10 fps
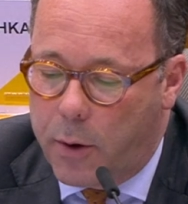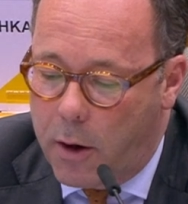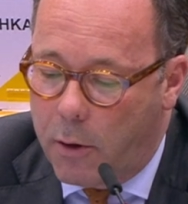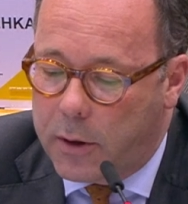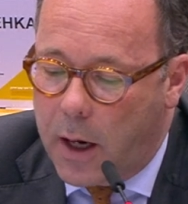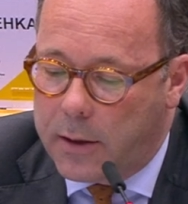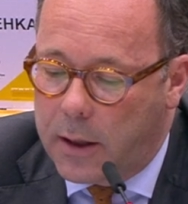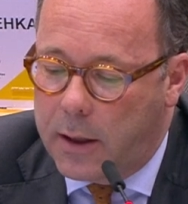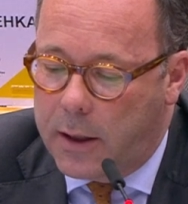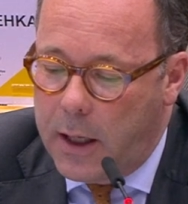
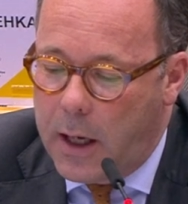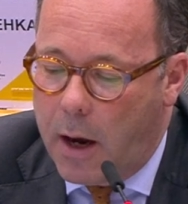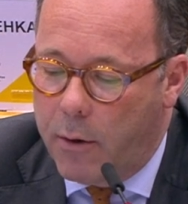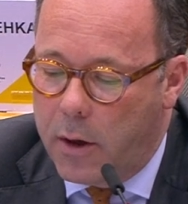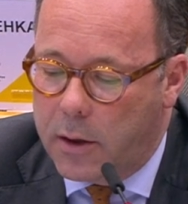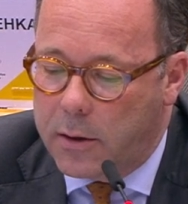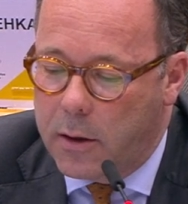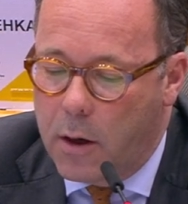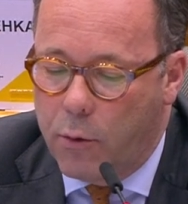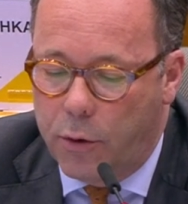prioritizing key areas,